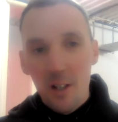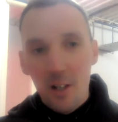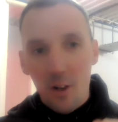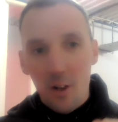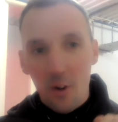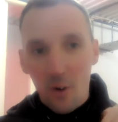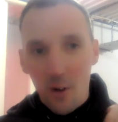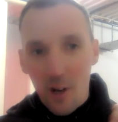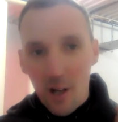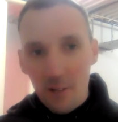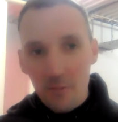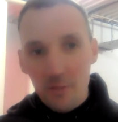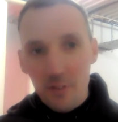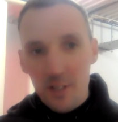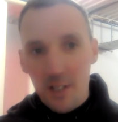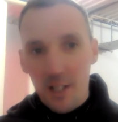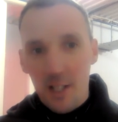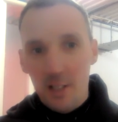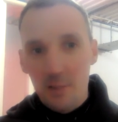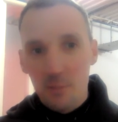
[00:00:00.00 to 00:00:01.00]
or
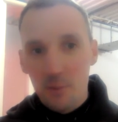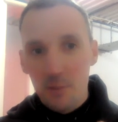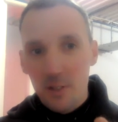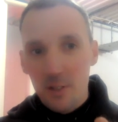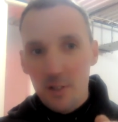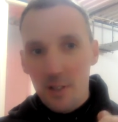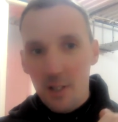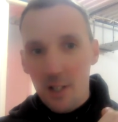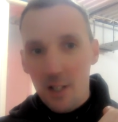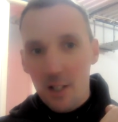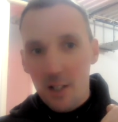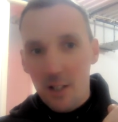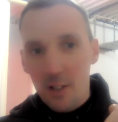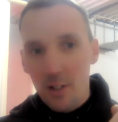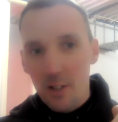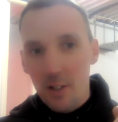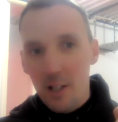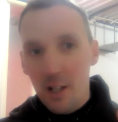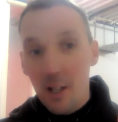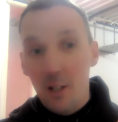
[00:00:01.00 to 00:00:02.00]
advertisements that are
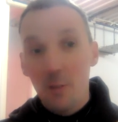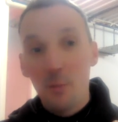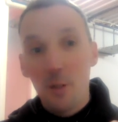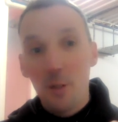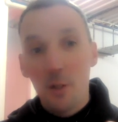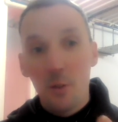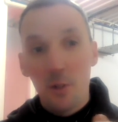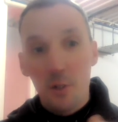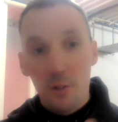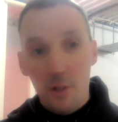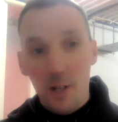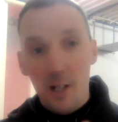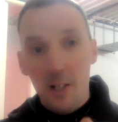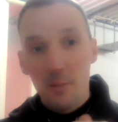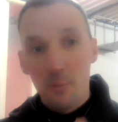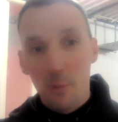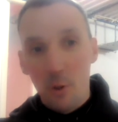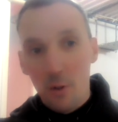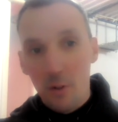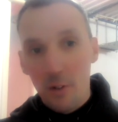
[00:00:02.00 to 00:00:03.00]
going to help you attract
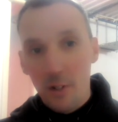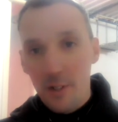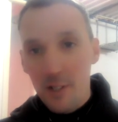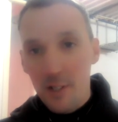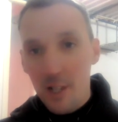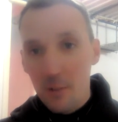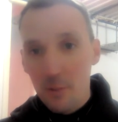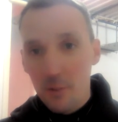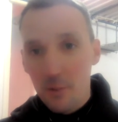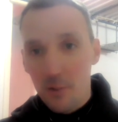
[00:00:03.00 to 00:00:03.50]
more of the types